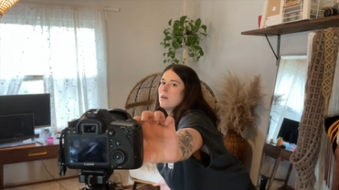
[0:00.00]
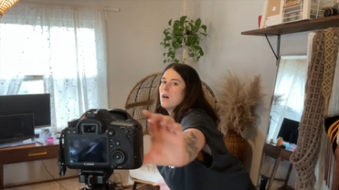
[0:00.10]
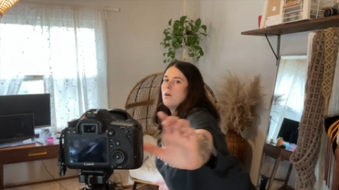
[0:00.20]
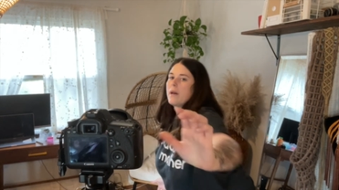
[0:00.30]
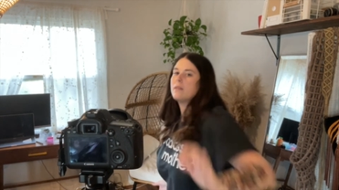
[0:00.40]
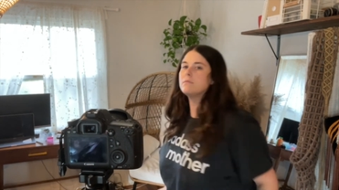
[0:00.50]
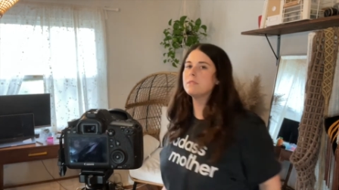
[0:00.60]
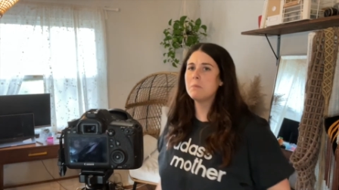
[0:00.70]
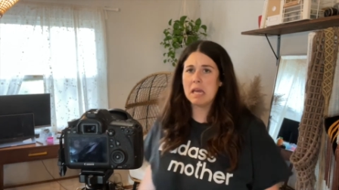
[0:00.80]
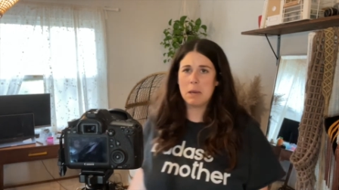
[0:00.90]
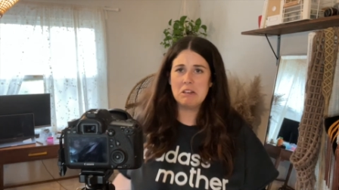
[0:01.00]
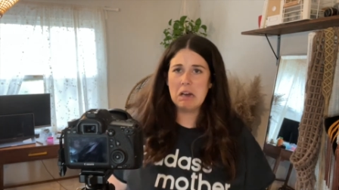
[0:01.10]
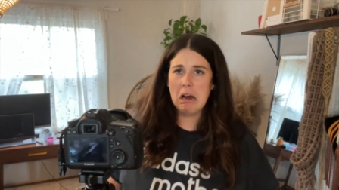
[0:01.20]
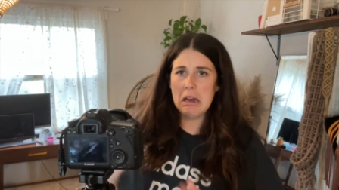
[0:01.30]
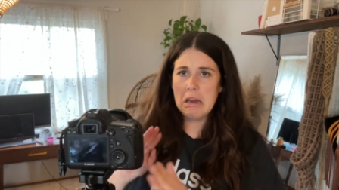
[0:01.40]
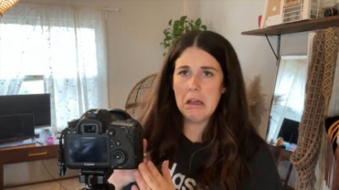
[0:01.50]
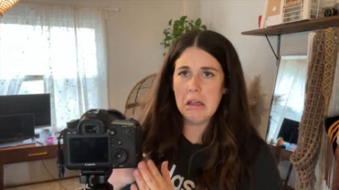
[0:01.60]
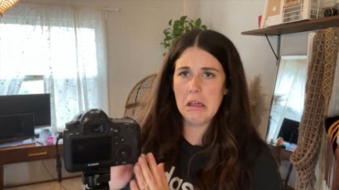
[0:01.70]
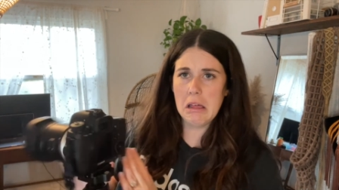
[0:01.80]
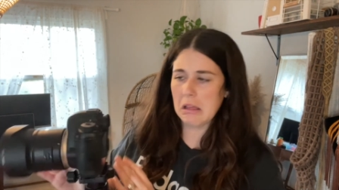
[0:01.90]
Oh wait, did my camera die?
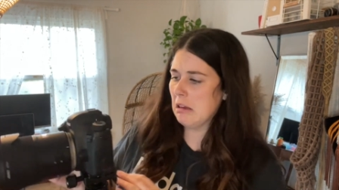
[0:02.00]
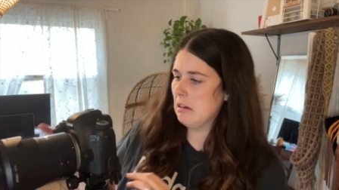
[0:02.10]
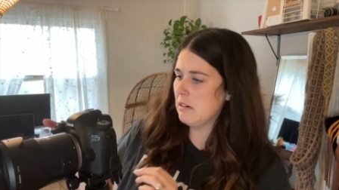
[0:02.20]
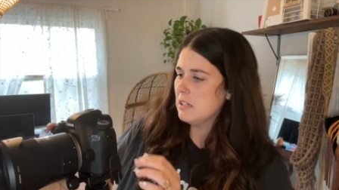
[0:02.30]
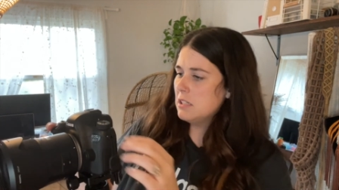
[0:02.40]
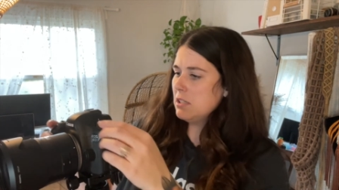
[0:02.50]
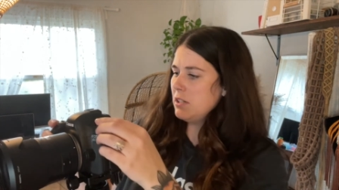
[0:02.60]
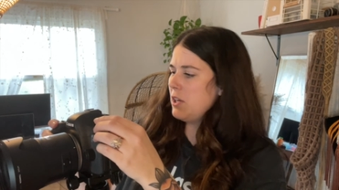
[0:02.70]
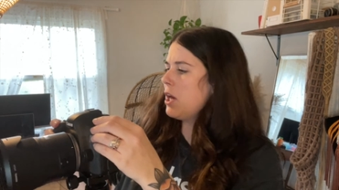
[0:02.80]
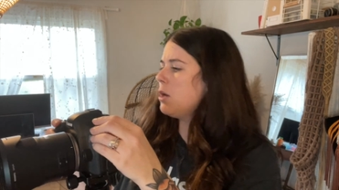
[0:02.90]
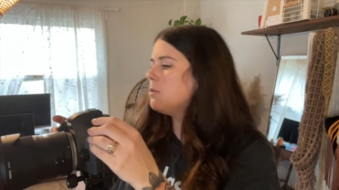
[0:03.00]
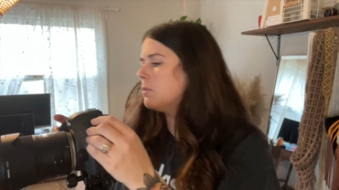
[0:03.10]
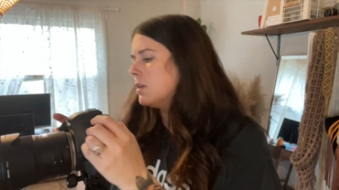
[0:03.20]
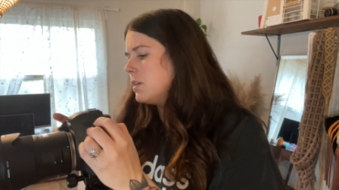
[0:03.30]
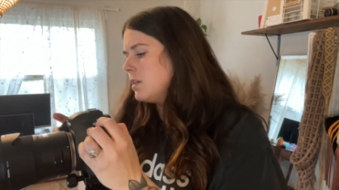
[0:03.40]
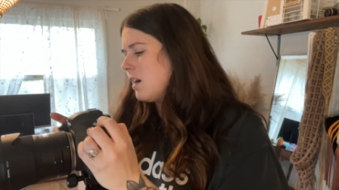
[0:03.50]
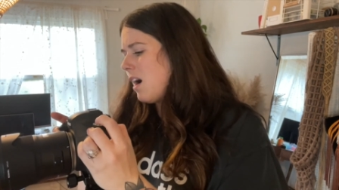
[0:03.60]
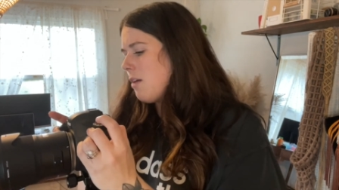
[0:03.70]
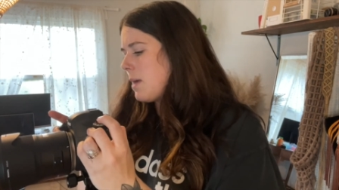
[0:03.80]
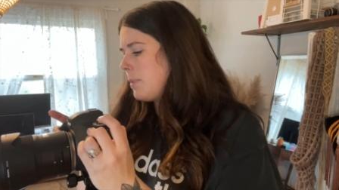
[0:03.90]
Oh, no.
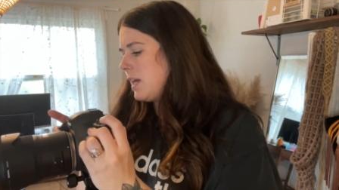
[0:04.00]
R.I.P.